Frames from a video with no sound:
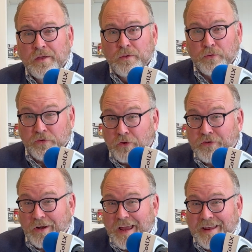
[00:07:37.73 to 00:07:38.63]
The results
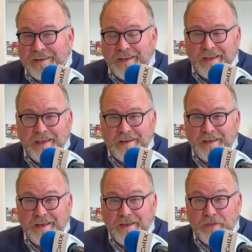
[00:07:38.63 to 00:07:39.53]
are in, and
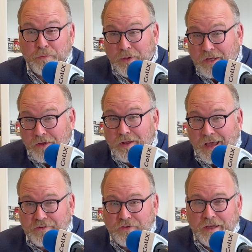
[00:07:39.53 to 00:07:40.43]
they're really good,
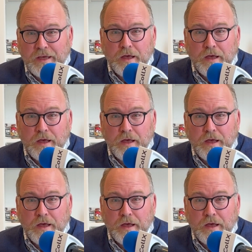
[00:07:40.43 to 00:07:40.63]
actually.